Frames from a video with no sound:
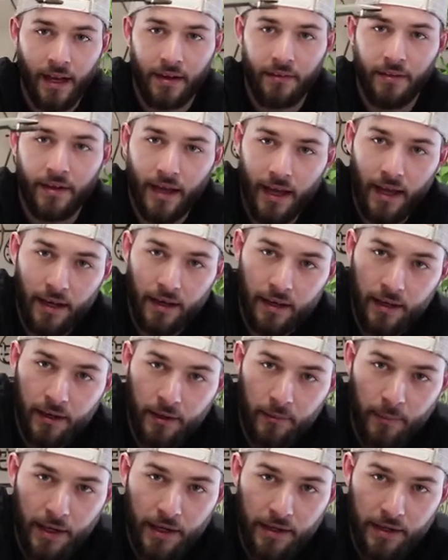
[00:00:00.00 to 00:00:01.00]
I've got
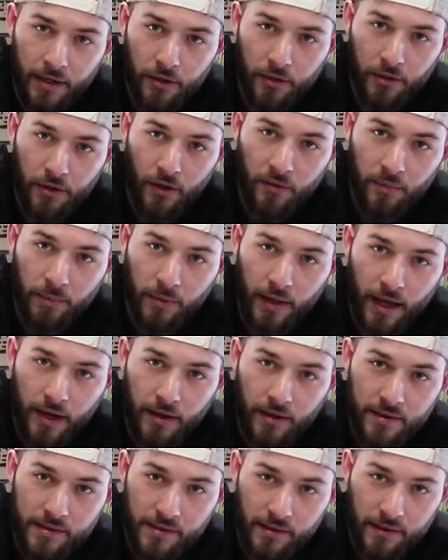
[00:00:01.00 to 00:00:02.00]
my needle nose
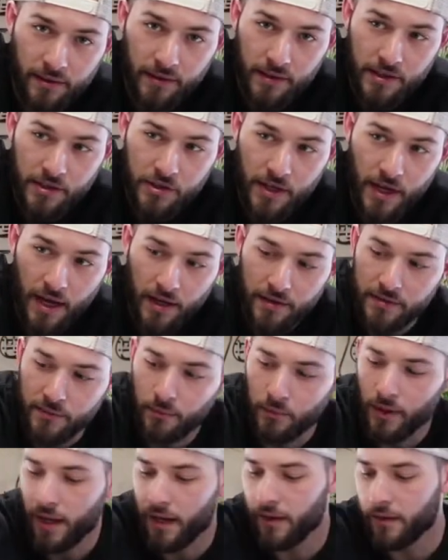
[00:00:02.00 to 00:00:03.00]
pliers leashed on as
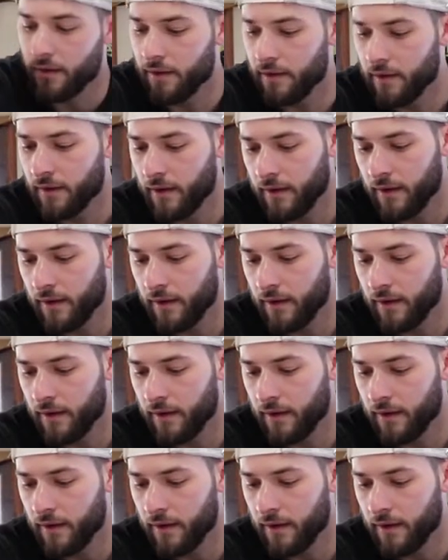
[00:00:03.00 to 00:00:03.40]
well.